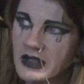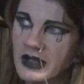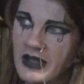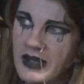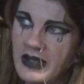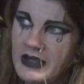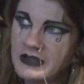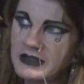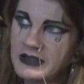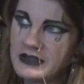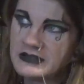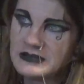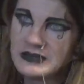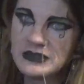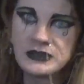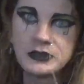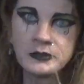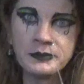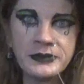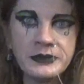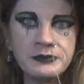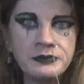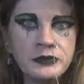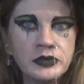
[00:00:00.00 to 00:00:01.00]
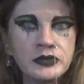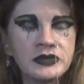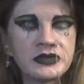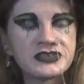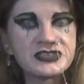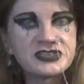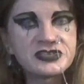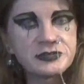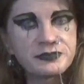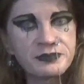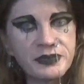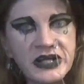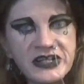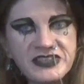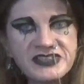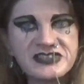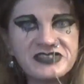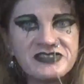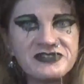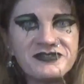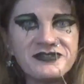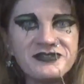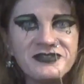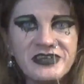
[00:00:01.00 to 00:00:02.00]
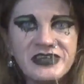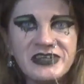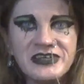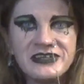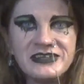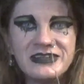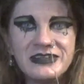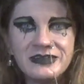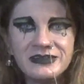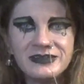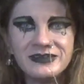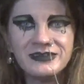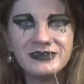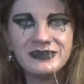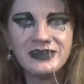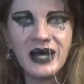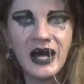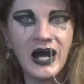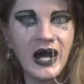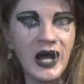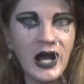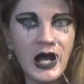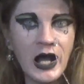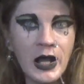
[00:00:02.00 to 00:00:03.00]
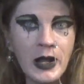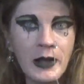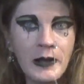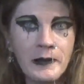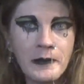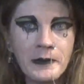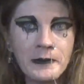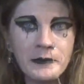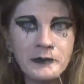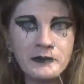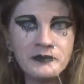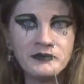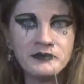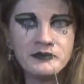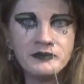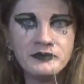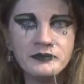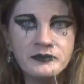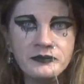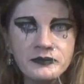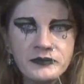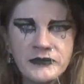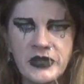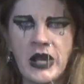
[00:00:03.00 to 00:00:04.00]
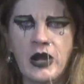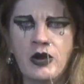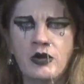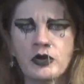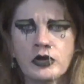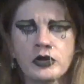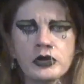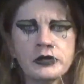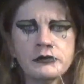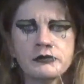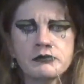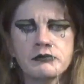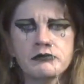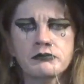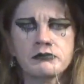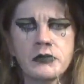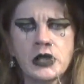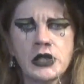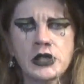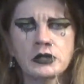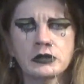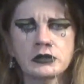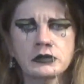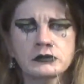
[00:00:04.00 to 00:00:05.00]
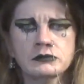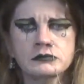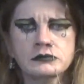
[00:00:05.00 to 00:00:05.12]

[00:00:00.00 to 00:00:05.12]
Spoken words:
a little bit more expressive than dour and male?